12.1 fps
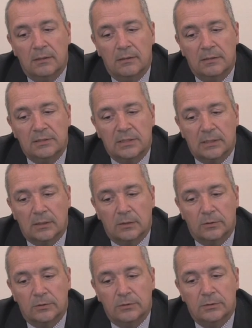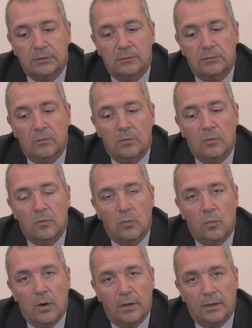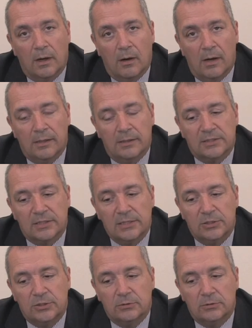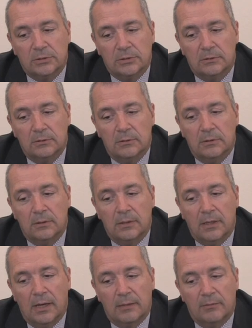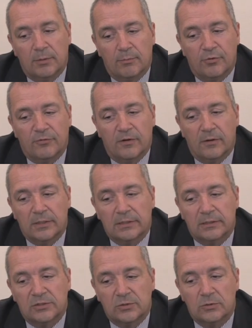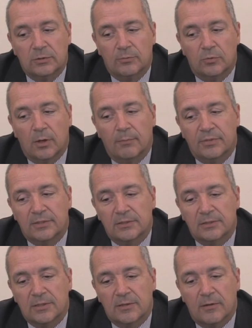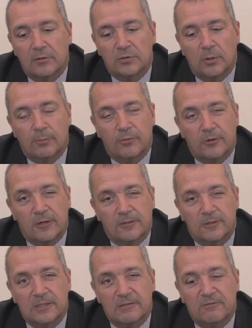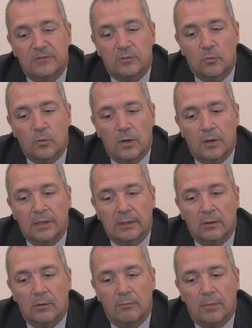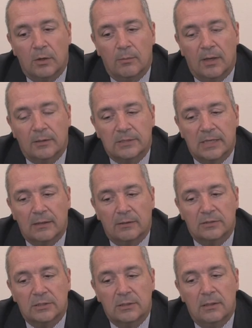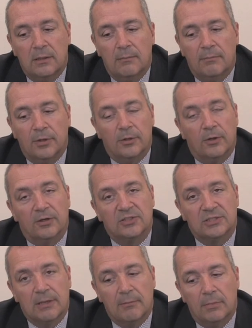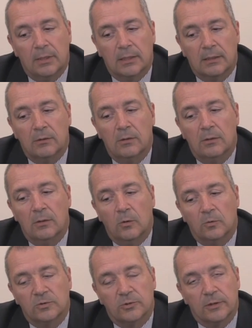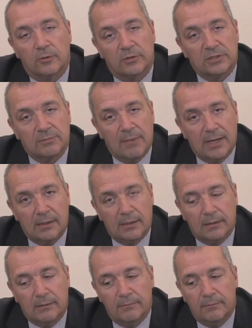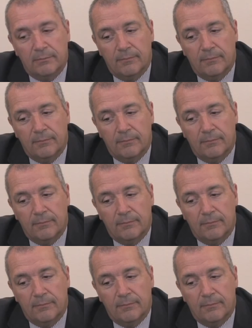These include Work at Height Essentials, aimed at providing suitable competence to those operatives working on mobile towers but not assembling, altering or dismantling them.